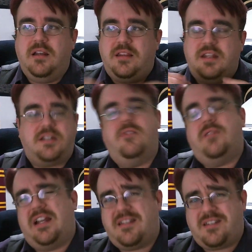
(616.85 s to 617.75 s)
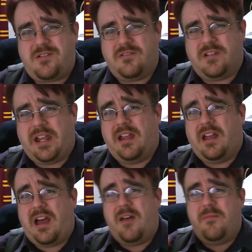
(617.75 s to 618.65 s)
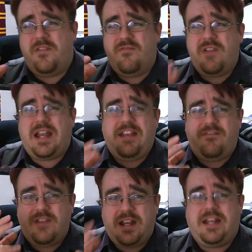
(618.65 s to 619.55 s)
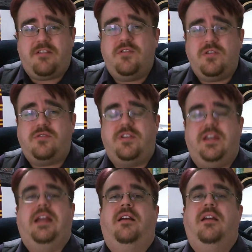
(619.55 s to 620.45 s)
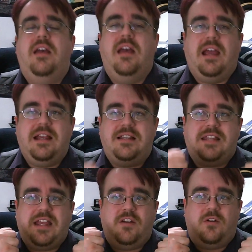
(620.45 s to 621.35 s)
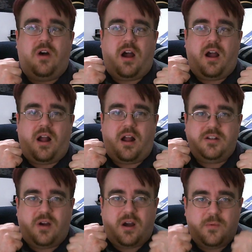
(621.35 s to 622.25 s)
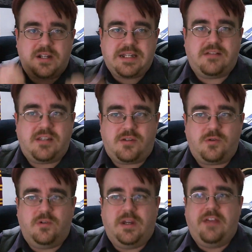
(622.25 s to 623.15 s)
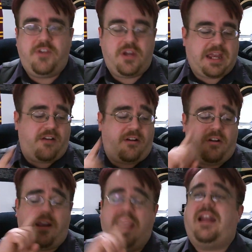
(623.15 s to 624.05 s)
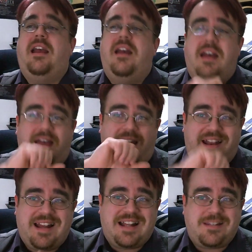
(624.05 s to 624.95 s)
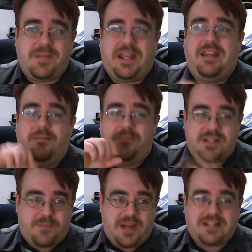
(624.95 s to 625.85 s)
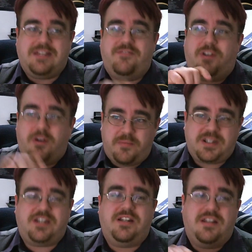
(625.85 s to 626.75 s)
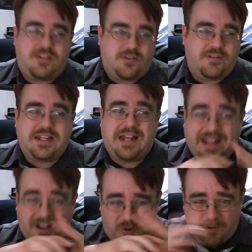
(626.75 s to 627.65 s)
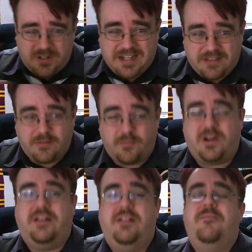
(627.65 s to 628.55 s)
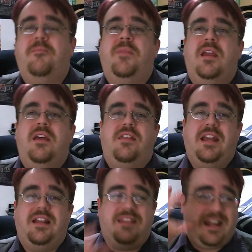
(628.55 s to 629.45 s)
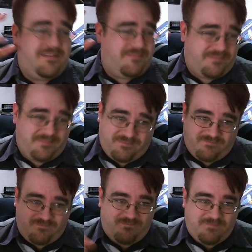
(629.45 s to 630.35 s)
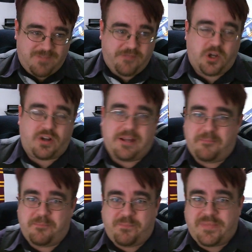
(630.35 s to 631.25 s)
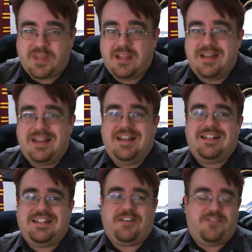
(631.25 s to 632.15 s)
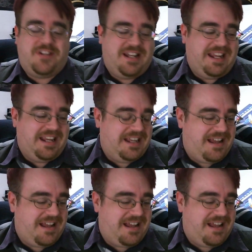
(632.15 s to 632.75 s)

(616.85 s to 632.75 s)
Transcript: that don't tell a story. The really, really crucial thing is that your artwork tells a story. If you can crack anatomy, perspective, composition and storytelling all together in one thing, then you've got it. Definitely.